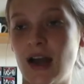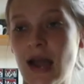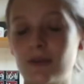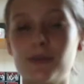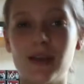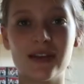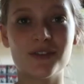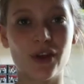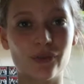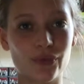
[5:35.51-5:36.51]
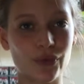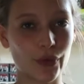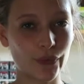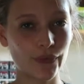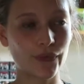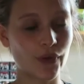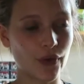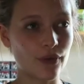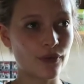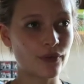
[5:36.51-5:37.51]
I will make general notes
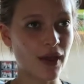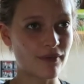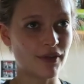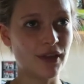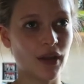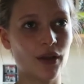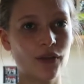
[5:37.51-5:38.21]
of everything.